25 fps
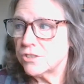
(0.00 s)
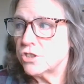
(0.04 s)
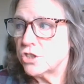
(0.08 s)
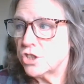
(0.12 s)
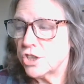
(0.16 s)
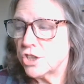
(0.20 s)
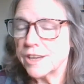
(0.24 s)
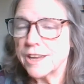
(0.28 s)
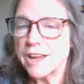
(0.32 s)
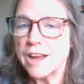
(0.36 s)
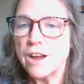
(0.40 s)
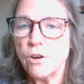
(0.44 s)

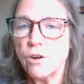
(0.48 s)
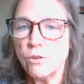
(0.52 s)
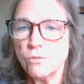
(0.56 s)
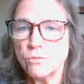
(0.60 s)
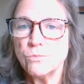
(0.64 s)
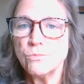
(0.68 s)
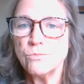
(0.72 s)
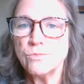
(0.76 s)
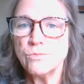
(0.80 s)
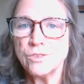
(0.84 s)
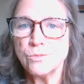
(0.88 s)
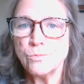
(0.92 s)
check out
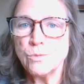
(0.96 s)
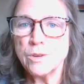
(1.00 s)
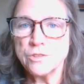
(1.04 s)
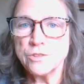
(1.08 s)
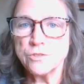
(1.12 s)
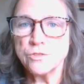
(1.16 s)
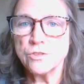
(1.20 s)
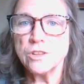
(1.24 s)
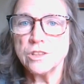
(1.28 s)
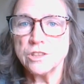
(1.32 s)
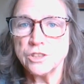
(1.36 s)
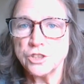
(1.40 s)

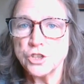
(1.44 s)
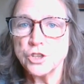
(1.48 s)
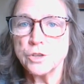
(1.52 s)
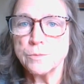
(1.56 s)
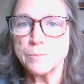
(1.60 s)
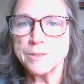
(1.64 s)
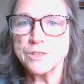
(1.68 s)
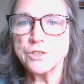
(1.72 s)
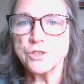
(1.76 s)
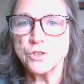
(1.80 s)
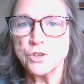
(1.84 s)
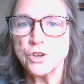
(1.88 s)
whether all the
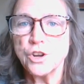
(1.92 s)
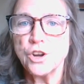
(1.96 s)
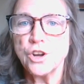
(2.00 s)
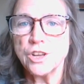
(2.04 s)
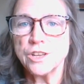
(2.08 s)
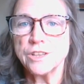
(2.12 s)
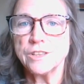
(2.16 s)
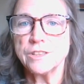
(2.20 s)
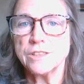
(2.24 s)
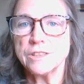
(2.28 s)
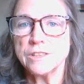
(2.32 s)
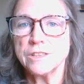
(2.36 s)
Germans are
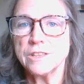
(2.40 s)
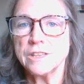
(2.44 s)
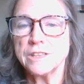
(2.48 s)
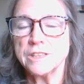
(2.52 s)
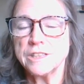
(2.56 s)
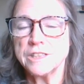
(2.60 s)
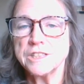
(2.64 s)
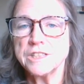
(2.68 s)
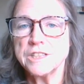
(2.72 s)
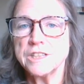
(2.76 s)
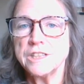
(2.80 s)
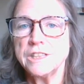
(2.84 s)
gone and
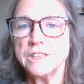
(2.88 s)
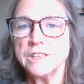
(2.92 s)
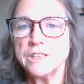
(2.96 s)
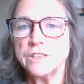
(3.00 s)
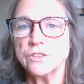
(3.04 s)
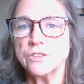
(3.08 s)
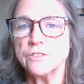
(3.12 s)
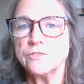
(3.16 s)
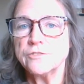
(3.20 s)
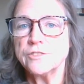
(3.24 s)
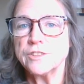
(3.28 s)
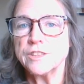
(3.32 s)
it's
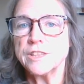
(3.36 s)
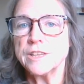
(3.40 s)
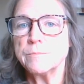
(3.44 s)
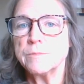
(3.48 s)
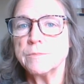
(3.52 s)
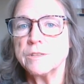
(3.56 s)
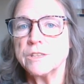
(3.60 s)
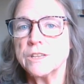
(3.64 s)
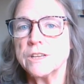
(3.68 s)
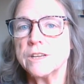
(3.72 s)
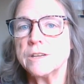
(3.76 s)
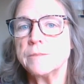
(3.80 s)
clear for them
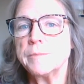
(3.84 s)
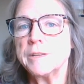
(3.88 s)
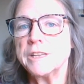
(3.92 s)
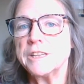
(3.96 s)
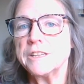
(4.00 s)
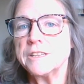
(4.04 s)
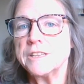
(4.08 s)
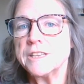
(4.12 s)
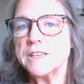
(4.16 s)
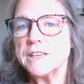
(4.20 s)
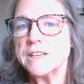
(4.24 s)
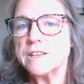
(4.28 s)
to come
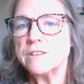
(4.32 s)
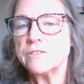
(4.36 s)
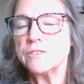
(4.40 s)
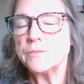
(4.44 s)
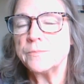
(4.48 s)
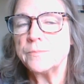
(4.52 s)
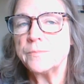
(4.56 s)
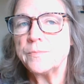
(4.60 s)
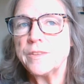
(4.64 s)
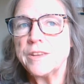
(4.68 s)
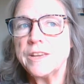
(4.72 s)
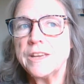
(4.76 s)
in
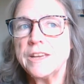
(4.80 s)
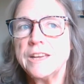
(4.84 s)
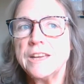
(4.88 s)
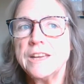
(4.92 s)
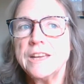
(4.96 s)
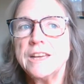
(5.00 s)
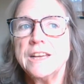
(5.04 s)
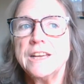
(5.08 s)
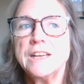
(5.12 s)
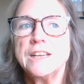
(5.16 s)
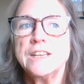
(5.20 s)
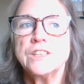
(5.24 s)
town.
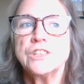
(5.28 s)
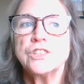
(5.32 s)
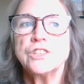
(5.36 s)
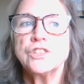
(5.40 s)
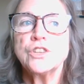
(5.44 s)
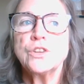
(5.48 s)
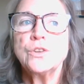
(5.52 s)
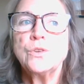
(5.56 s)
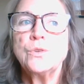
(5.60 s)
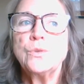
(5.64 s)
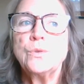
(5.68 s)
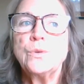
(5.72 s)

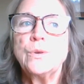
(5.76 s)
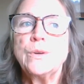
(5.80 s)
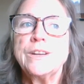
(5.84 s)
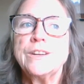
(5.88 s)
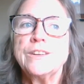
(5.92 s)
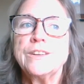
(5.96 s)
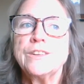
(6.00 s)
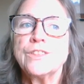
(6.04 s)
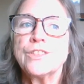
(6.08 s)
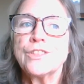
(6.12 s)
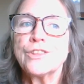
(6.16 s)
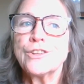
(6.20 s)
So
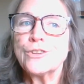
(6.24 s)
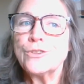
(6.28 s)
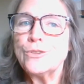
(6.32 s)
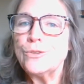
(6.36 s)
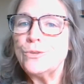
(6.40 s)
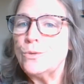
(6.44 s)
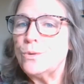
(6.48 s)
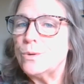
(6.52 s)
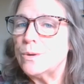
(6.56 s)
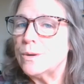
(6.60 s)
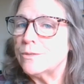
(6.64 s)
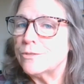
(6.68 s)

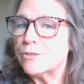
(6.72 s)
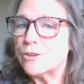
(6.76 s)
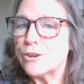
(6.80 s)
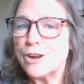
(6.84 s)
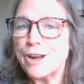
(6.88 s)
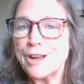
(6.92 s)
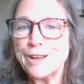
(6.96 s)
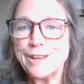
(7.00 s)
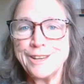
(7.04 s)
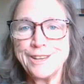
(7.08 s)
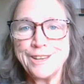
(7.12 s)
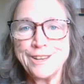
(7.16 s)
through a
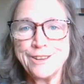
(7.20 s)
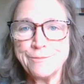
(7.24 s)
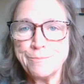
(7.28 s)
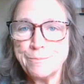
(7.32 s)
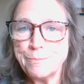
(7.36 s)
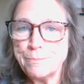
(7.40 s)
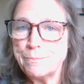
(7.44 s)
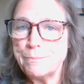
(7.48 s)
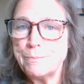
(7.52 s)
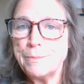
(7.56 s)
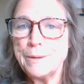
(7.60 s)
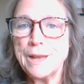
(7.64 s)
variety
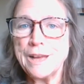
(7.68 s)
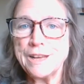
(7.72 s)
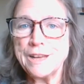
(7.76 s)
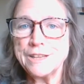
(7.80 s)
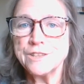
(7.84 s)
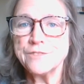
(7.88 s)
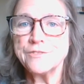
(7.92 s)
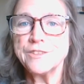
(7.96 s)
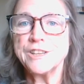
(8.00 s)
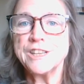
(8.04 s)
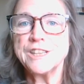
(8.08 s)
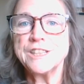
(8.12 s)
of
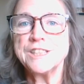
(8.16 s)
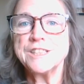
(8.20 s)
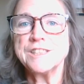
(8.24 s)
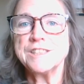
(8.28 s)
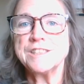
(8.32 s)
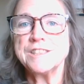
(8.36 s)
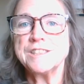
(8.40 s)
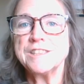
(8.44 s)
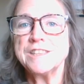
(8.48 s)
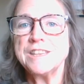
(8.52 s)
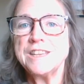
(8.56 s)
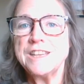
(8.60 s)
plot
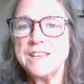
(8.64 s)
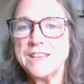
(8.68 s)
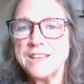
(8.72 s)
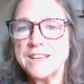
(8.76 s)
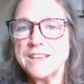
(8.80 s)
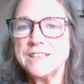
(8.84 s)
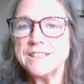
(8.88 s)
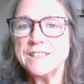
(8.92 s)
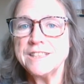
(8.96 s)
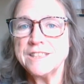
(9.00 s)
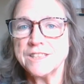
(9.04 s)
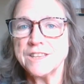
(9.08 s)
devices, he
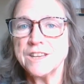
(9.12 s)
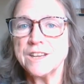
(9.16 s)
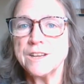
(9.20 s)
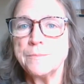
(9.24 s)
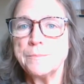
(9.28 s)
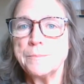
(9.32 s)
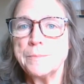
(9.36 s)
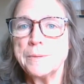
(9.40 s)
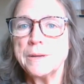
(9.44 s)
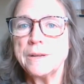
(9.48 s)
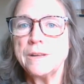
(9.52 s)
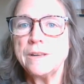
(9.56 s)
ends
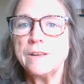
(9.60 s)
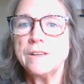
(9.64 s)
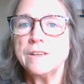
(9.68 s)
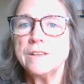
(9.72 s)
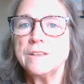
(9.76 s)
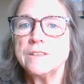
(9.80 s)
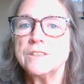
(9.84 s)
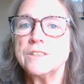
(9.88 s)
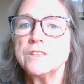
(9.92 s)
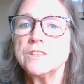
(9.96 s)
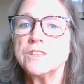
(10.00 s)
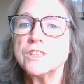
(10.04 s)
up
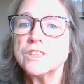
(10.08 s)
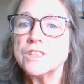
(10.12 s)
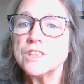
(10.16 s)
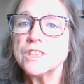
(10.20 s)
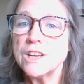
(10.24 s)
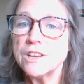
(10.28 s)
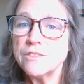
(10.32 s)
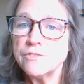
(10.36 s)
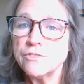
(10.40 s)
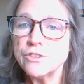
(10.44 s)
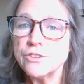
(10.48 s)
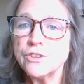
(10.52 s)

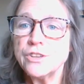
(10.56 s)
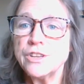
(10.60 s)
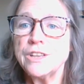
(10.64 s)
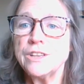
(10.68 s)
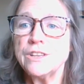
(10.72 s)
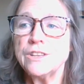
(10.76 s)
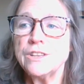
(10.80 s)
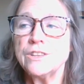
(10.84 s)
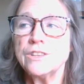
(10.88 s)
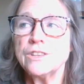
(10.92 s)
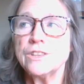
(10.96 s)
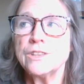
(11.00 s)

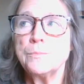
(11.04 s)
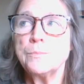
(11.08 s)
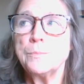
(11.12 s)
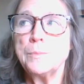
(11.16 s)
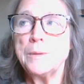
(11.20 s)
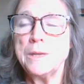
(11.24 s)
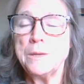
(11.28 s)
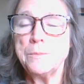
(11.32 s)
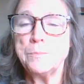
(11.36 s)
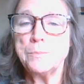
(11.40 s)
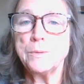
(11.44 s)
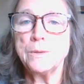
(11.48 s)
discovering the
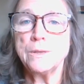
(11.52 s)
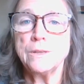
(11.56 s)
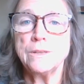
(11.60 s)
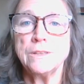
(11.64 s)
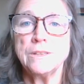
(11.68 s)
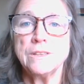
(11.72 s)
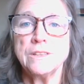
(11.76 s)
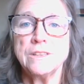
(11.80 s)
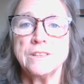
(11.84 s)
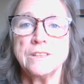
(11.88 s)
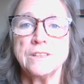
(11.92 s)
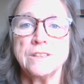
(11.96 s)

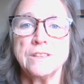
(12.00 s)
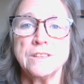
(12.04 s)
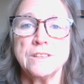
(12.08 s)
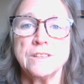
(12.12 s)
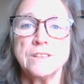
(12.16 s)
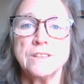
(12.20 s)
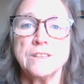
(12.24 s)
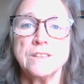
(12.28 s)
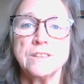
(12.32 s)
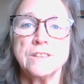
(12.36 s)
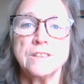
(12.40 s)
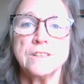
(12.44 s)
people
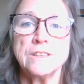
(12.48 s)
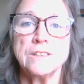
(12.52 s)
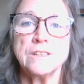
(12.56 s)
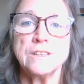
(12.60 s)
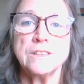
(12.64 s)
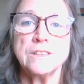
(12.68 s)
in,